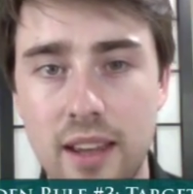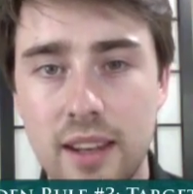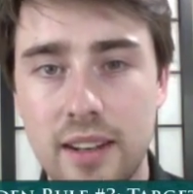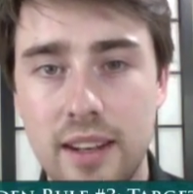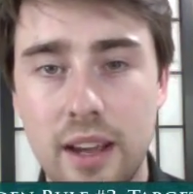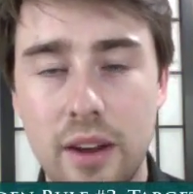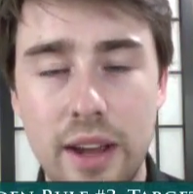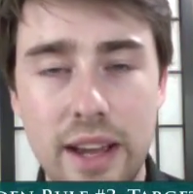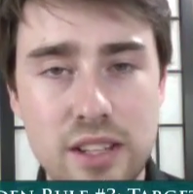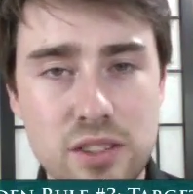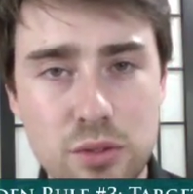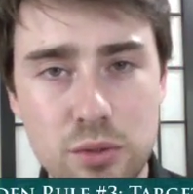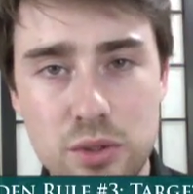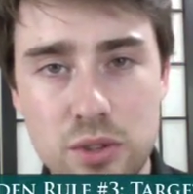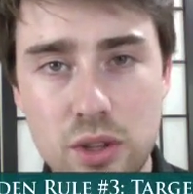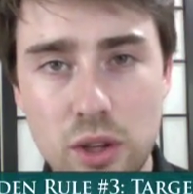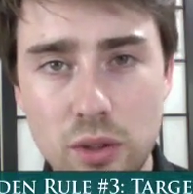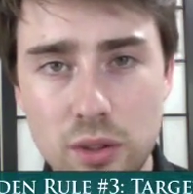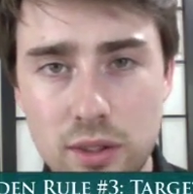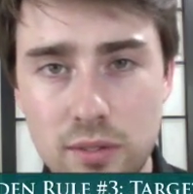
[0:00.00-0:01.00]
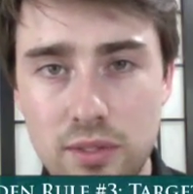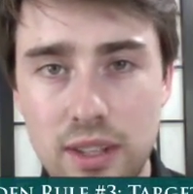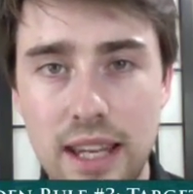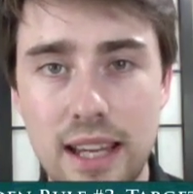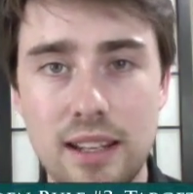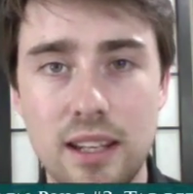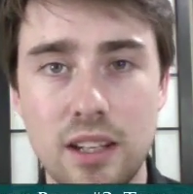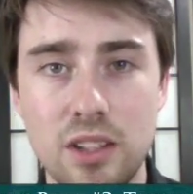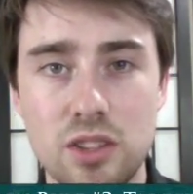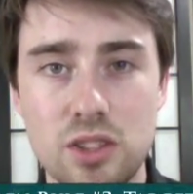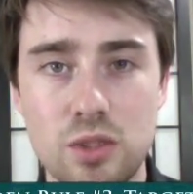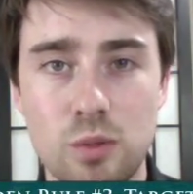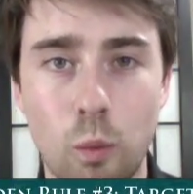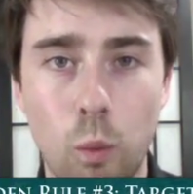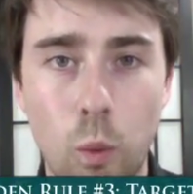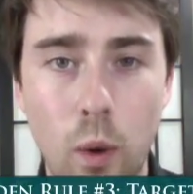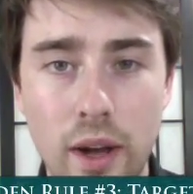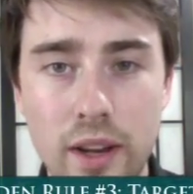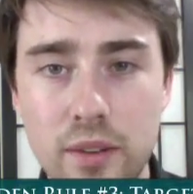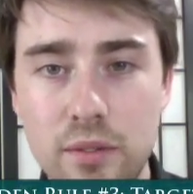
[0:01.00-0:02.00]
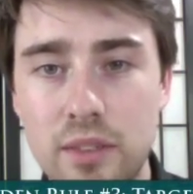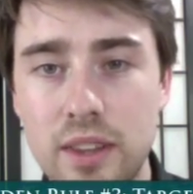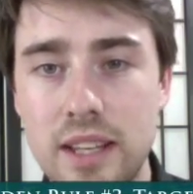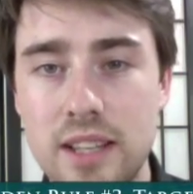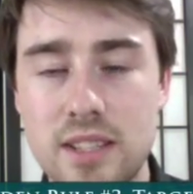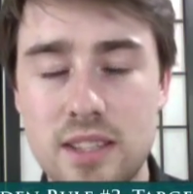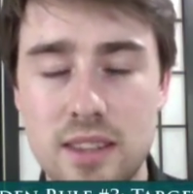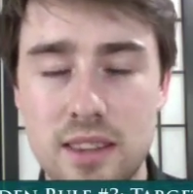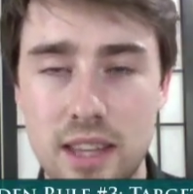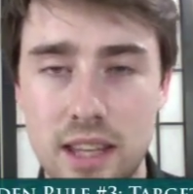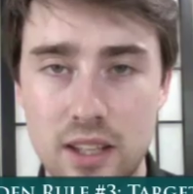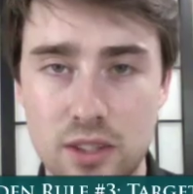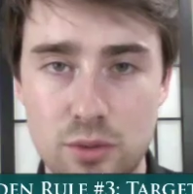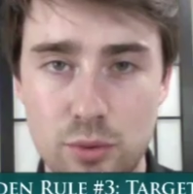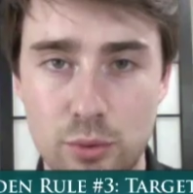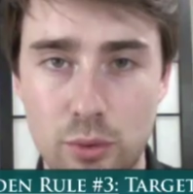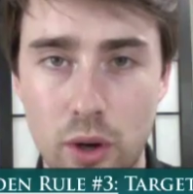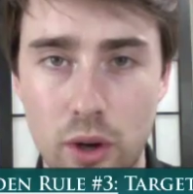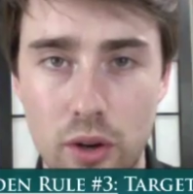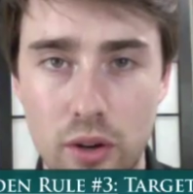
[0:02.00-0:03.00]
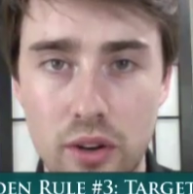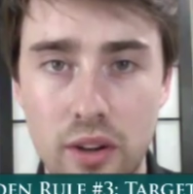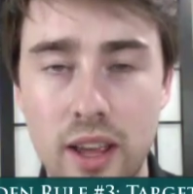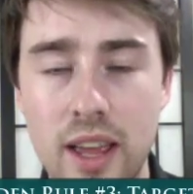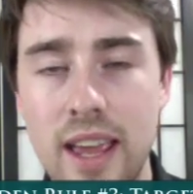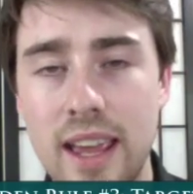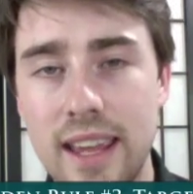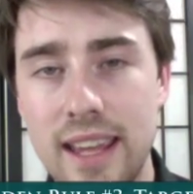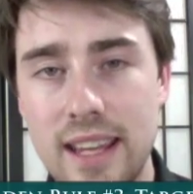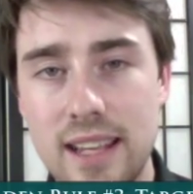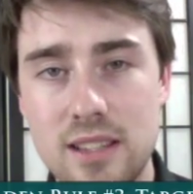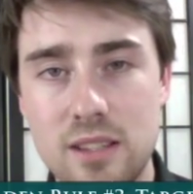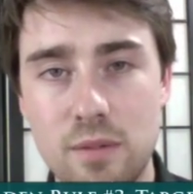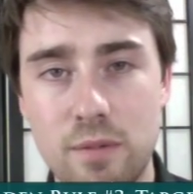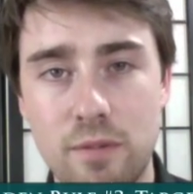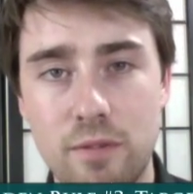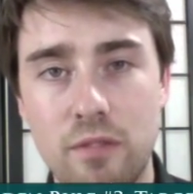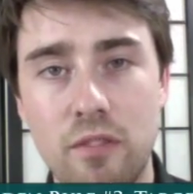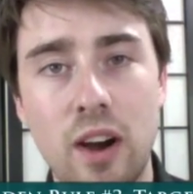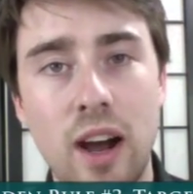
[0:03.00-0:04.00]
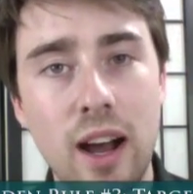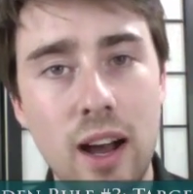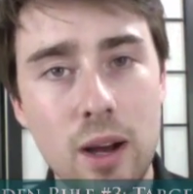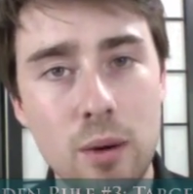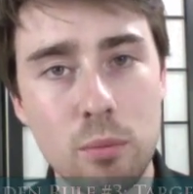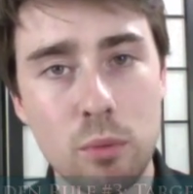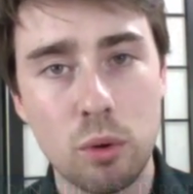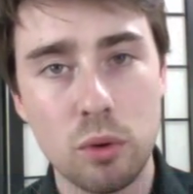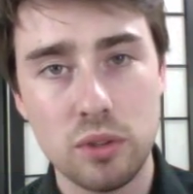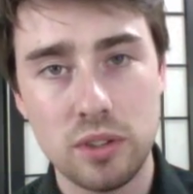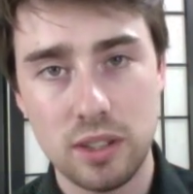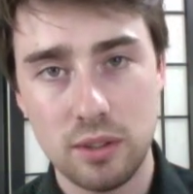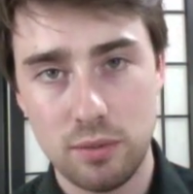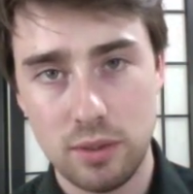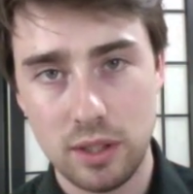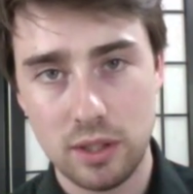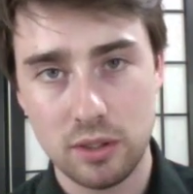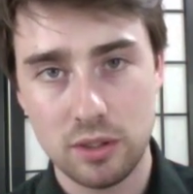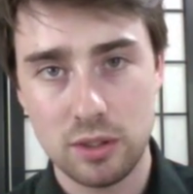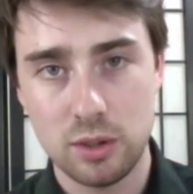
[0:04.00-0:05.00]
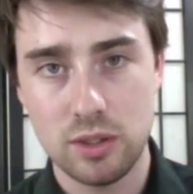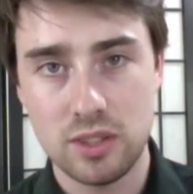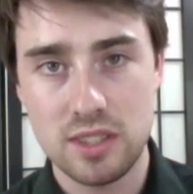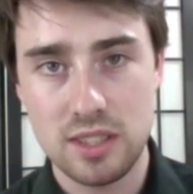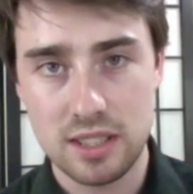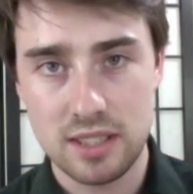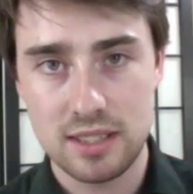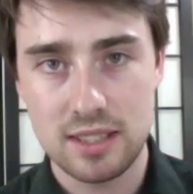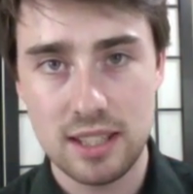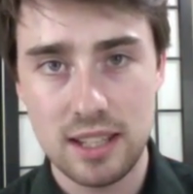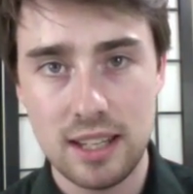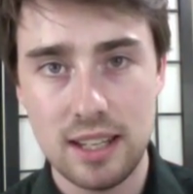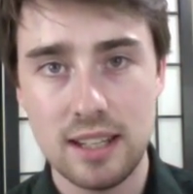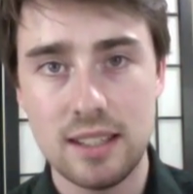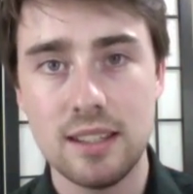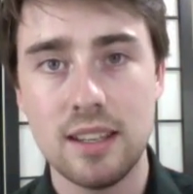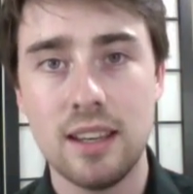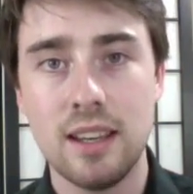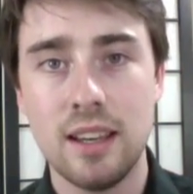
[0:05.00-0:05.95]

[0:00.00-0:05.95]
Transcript: Now, as a result of getting just one of these things wrong, it's far more difficult to succeed